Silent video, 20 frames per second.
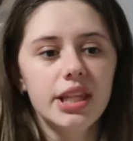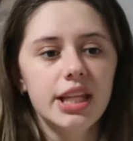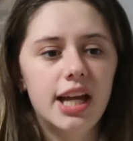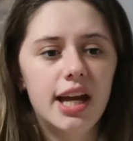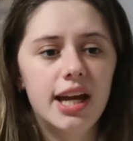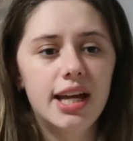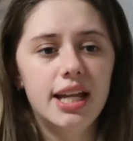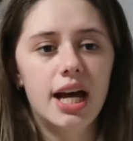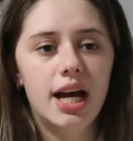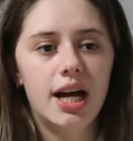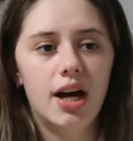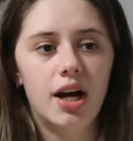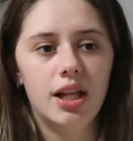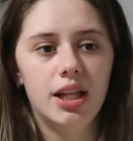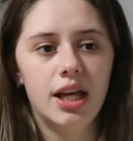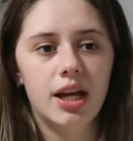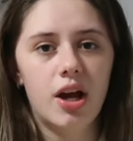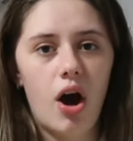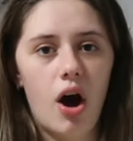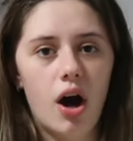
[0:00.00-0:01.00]
And
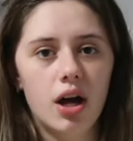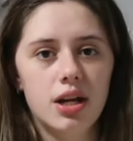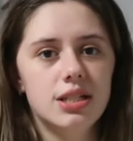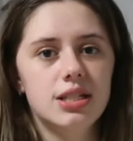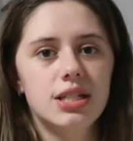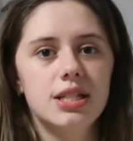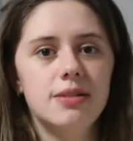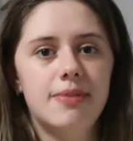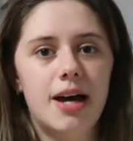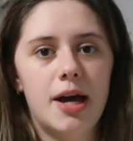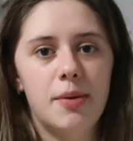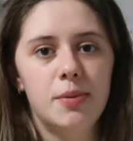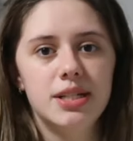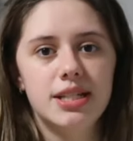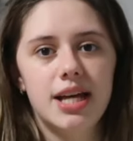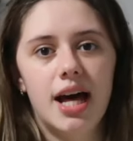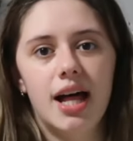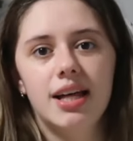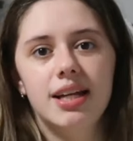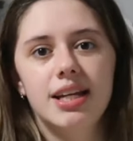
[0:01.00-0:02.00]
like honestly, my
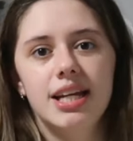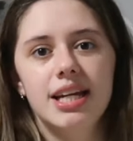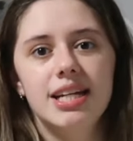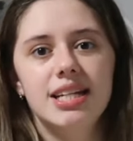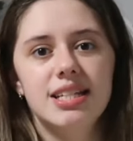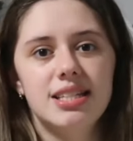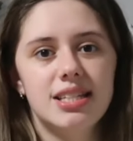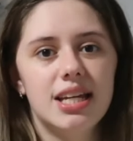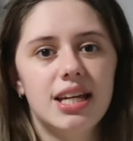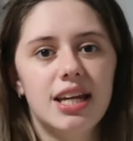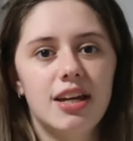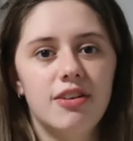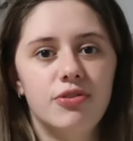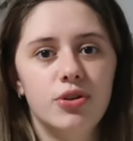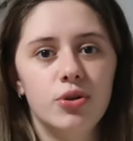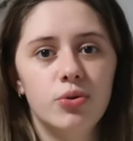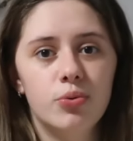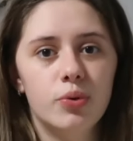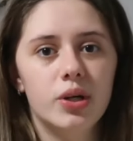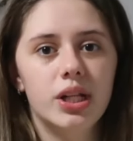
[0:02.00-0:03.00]
mentality is like
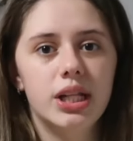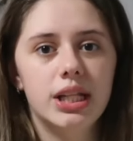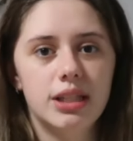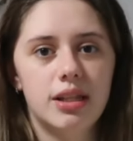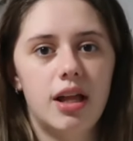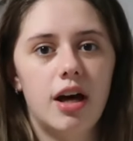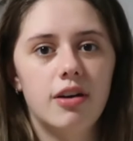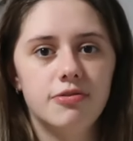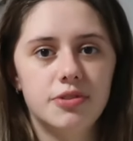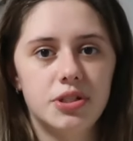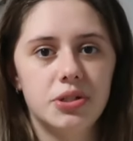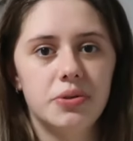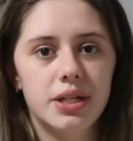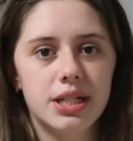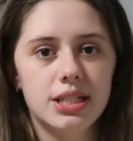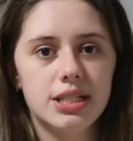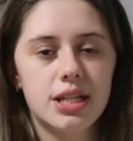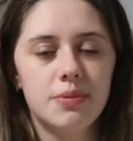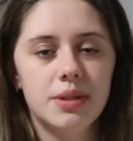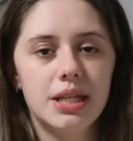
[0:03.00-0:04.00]
if you really love
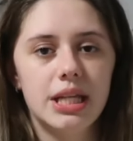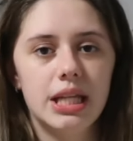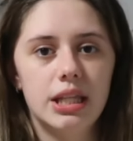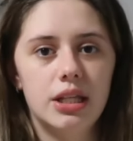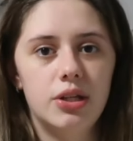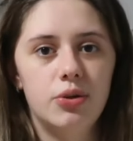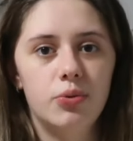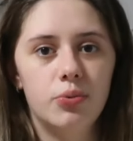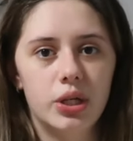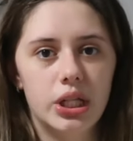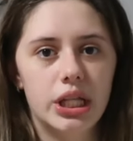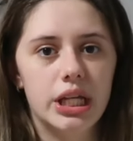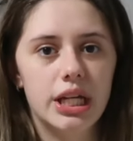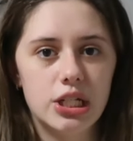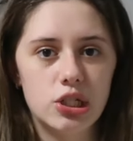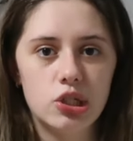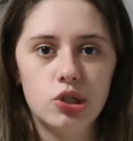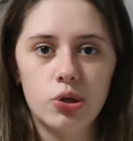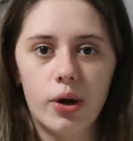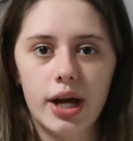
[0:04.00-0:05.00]
doing something and you really
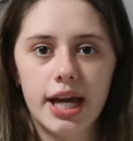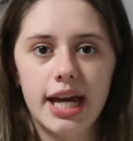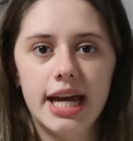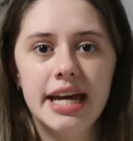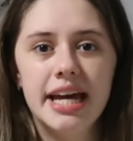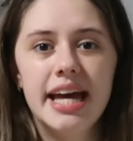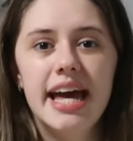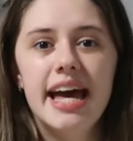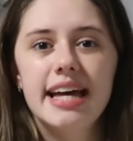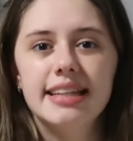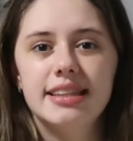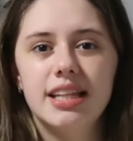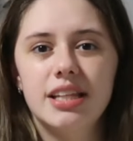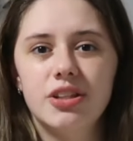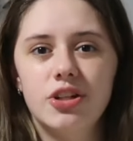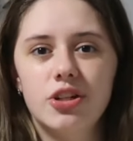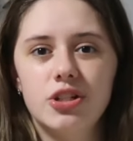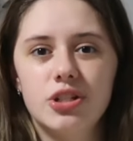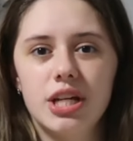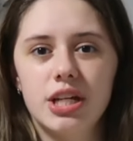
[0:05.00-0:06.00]
enjoy it, then
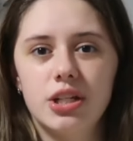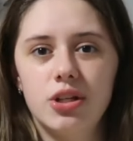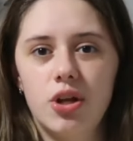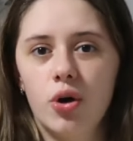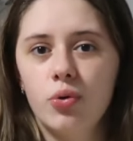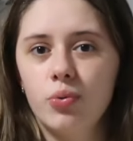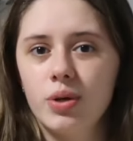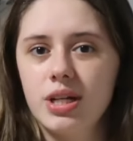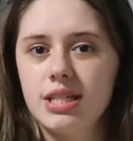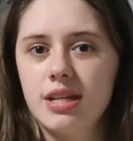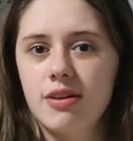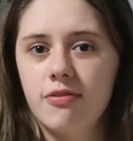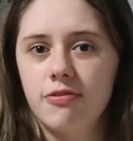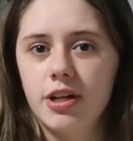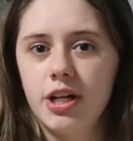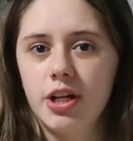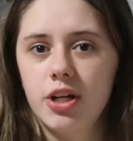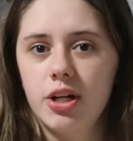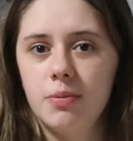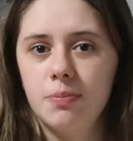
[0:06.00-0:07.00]
there's like no reason for
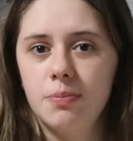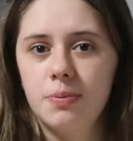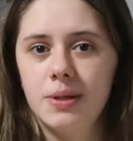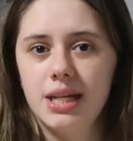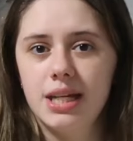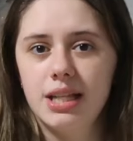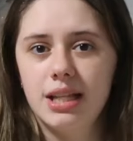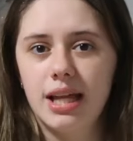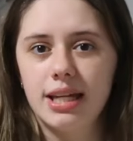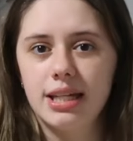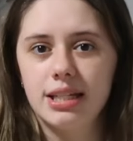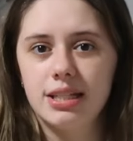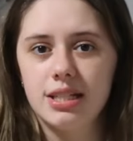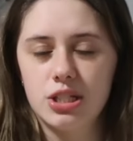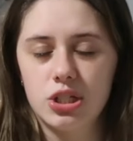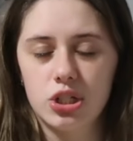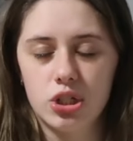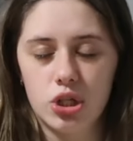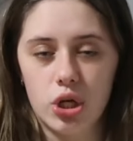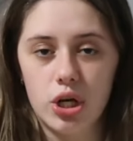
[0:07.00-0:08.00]
you to be like
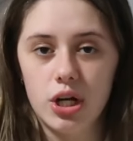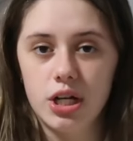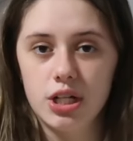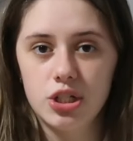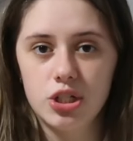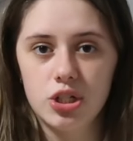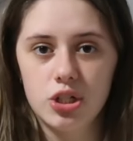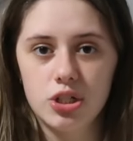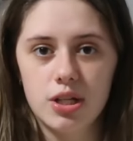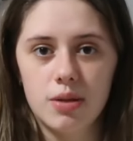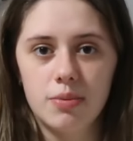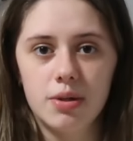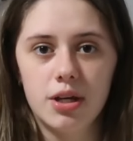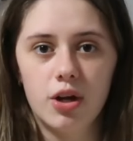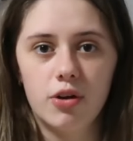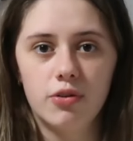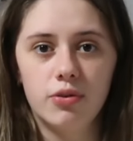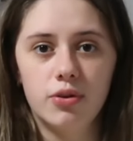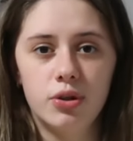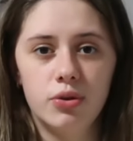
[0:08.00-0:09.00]
discouraged or
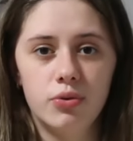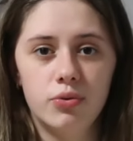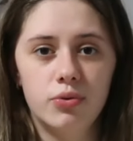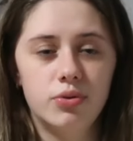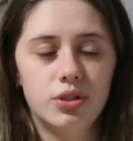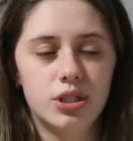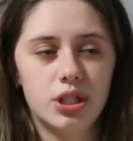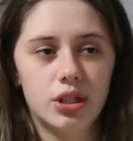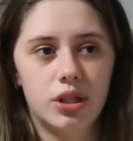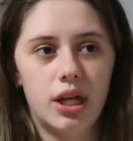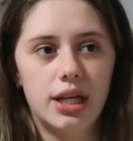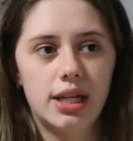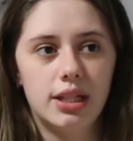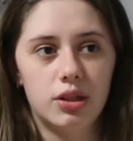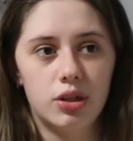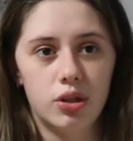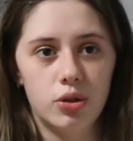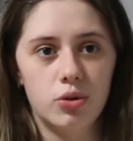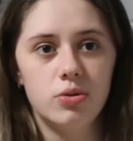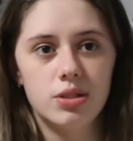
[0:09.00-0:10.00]
something or you to like
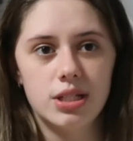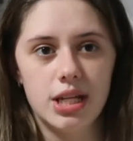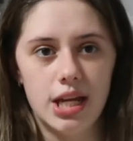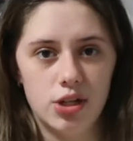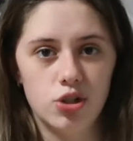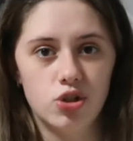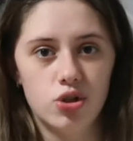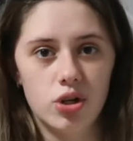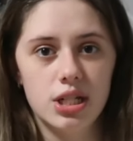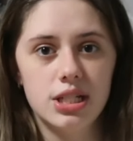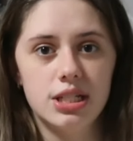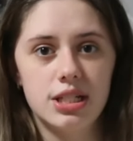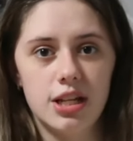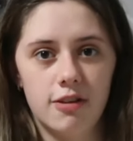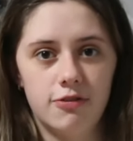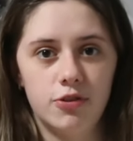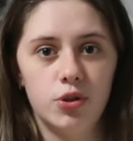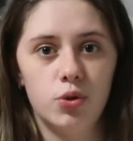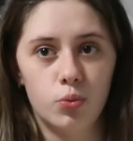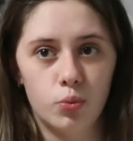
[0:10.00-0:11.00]
lose interest
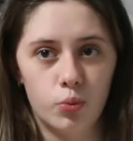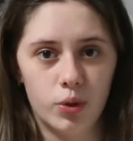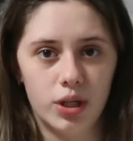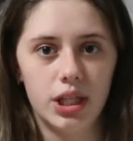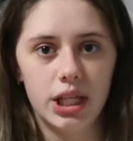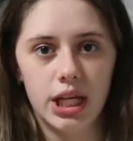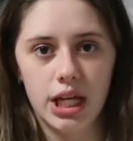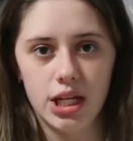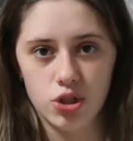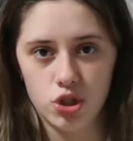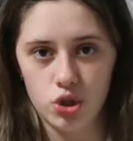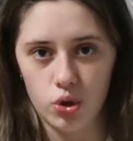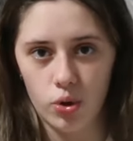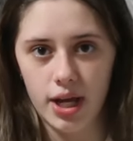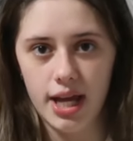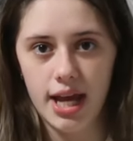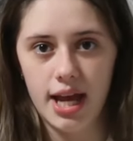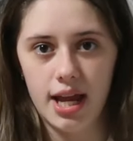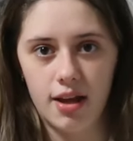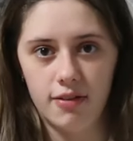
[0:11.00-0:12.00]
if you really
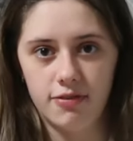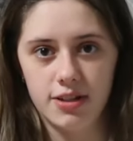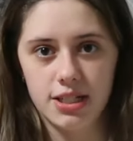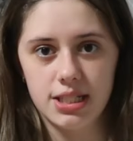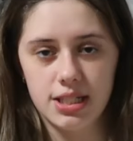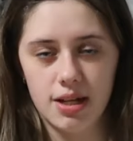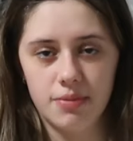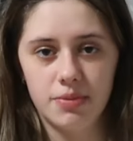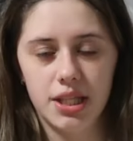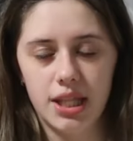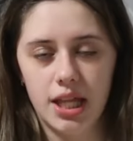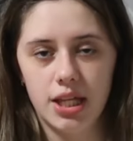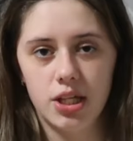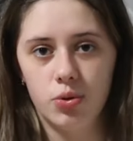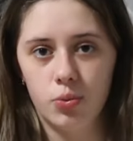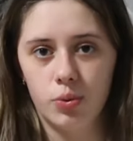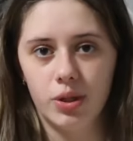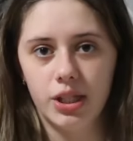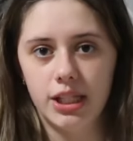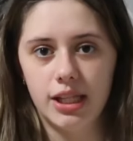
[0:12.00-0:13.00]
enjoy it and if it's something that
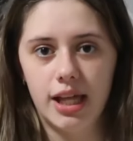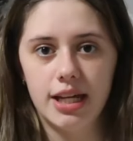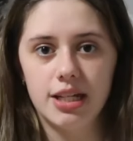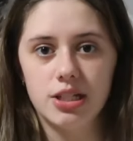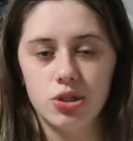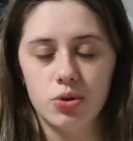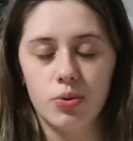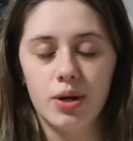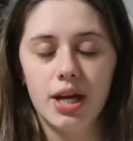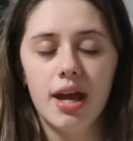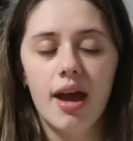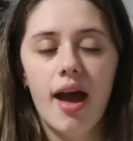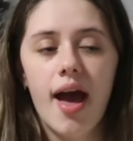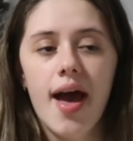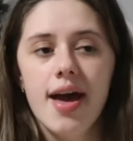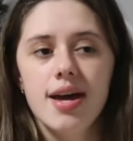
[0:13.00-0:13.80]
you really like doing.